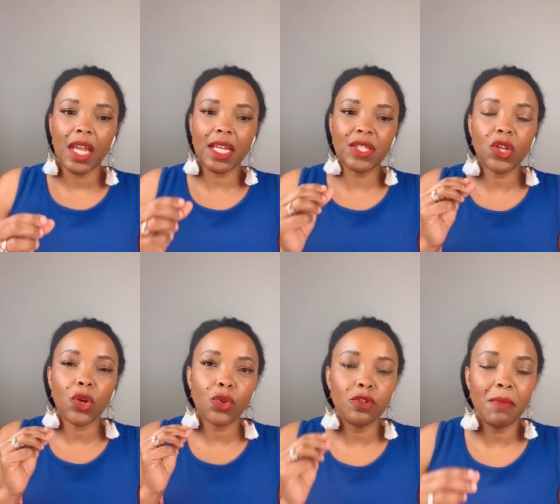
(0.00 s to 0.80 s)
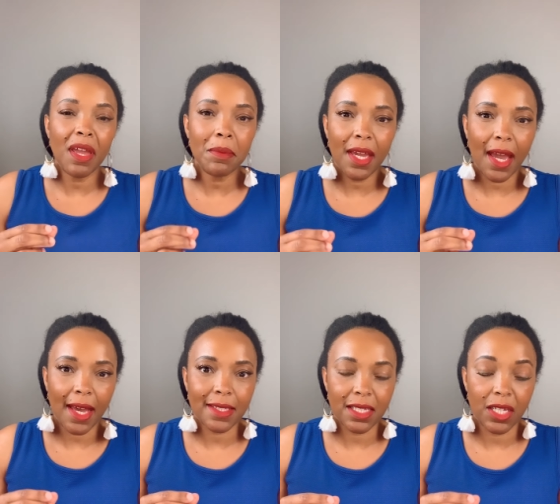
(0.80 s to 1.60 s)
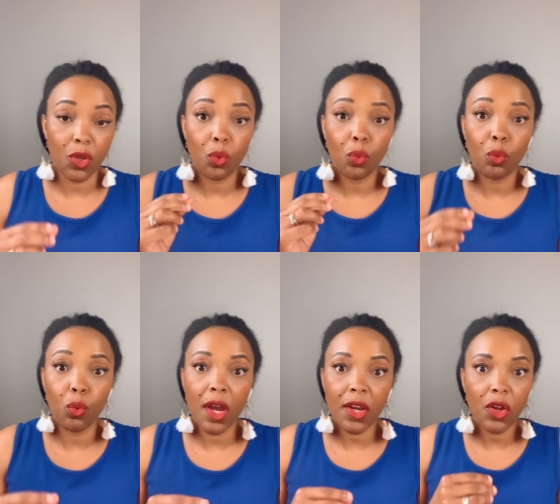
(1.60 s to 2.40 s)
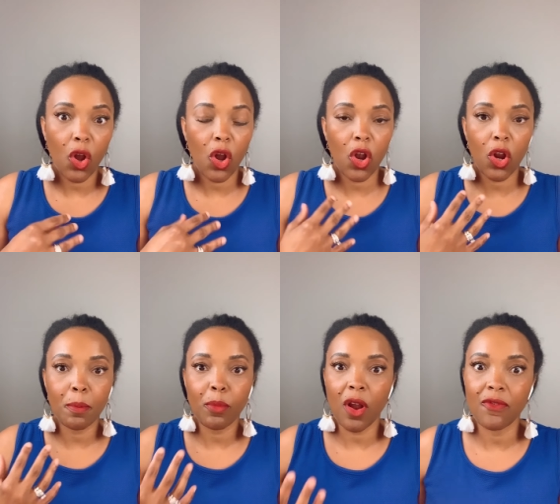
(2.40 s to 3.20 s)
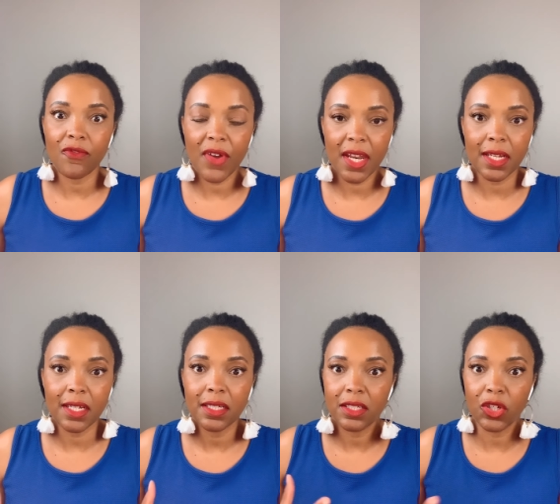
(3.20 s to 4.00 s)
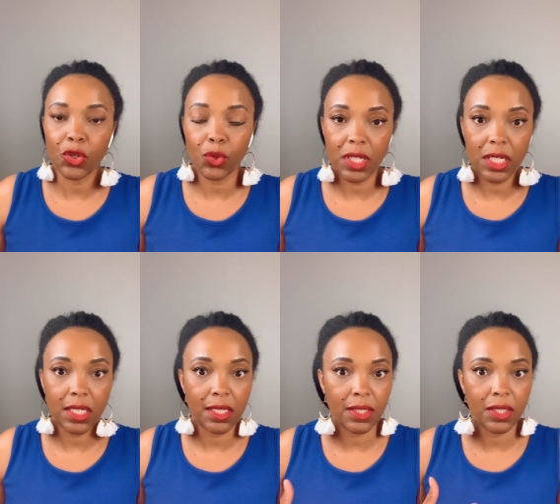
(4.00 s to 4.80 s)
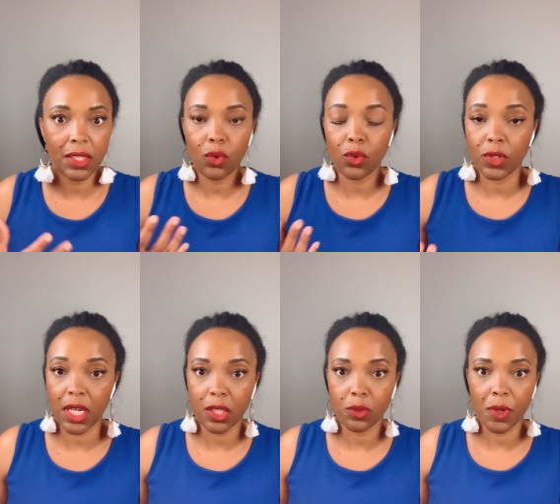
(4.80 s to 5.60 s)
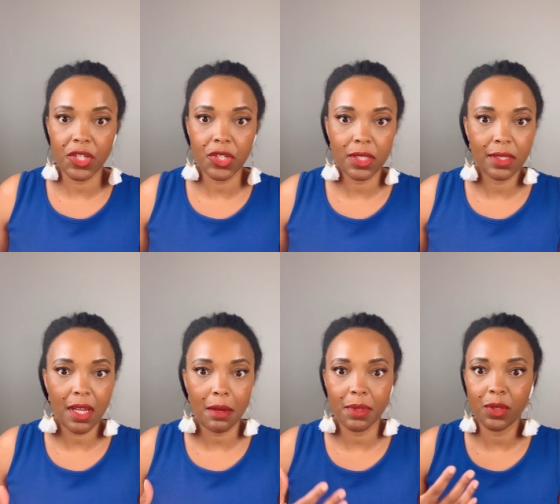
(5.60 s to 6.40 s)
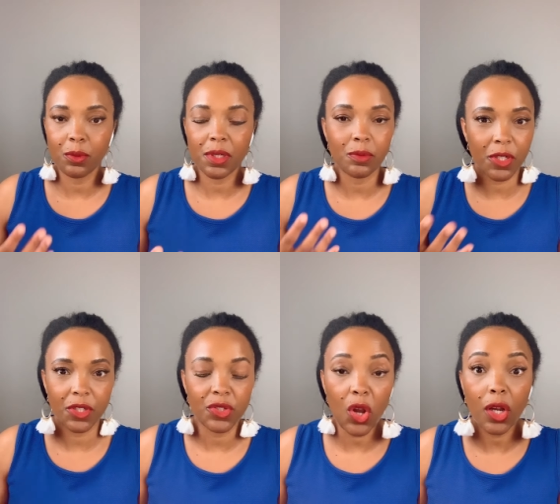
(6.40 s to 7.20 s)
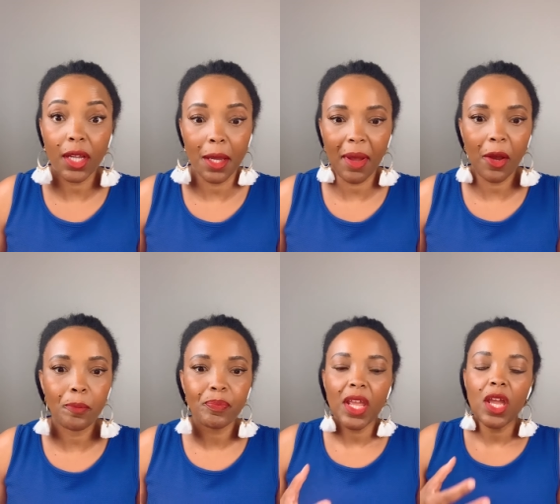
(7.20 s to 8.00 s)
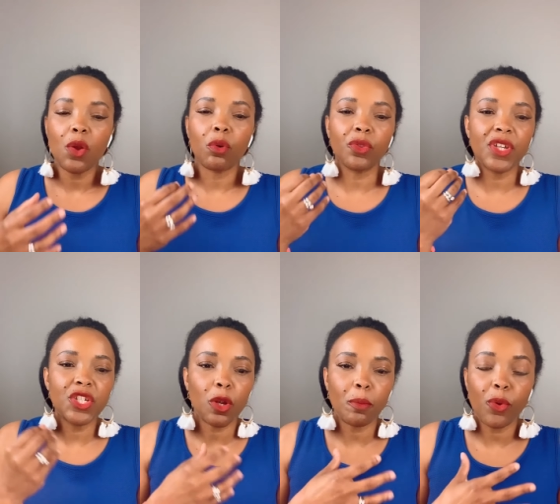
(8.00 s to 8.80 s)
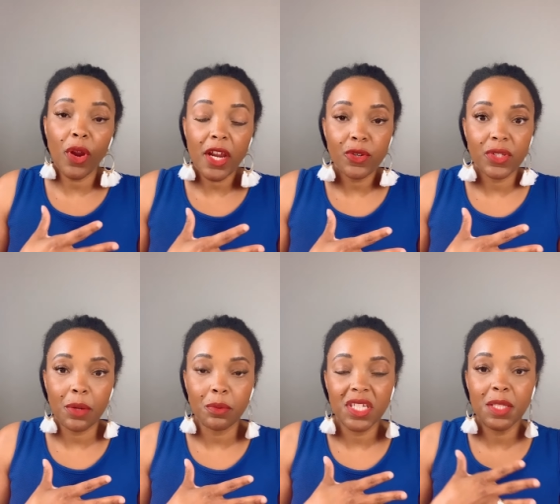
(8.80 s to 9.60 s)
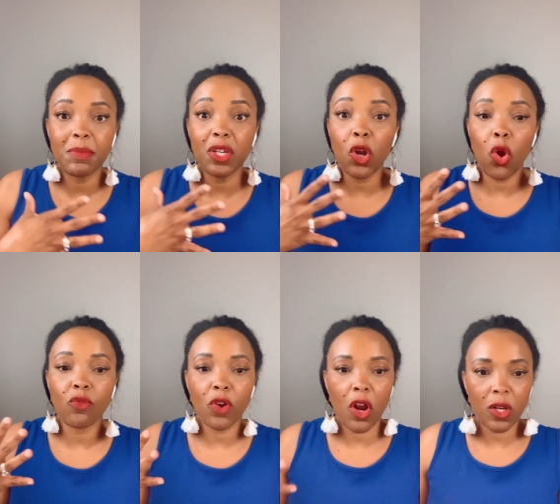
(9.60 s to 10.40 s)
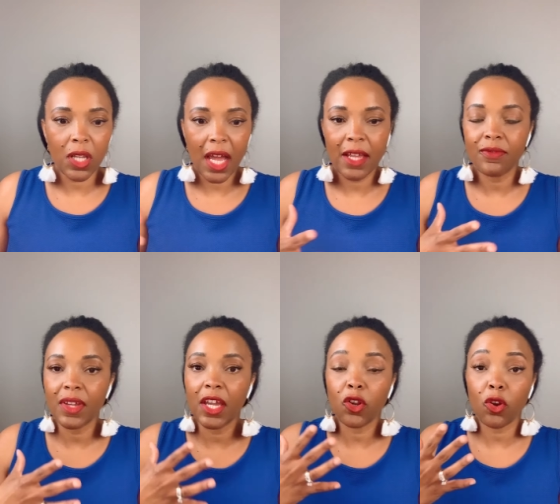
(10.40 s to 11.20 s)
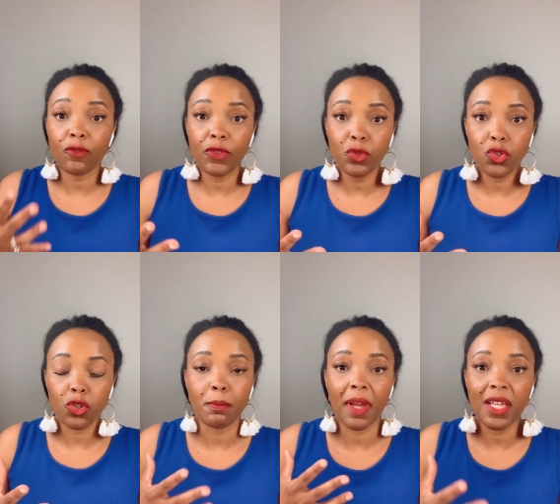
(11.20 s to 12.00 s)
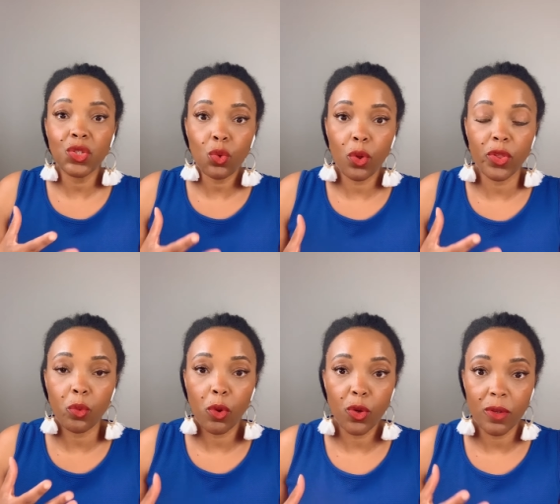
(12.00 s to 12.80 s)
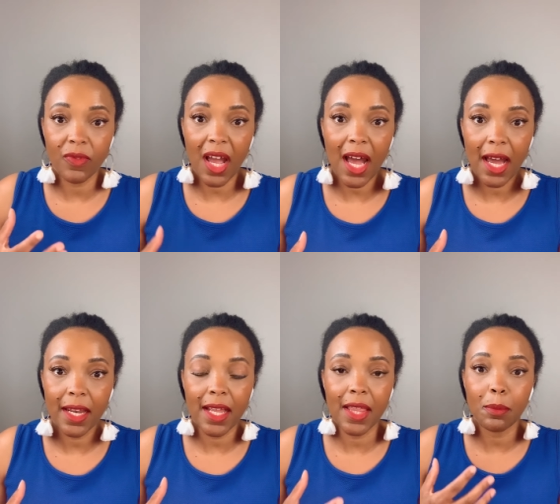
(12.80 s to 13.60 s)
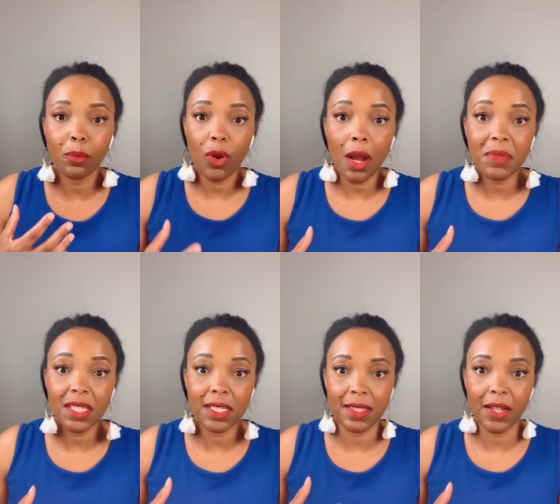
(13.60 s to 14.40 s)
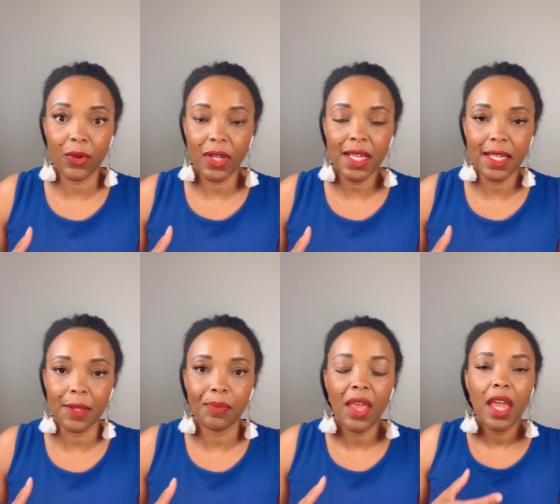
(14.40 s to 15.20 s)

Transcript: And so you may be asking, what are prophetic decrees or declarations, Tabitha? What are you talking about? Well, these are prayers that we speak over our life and our future based on the Word of God and the promises therein.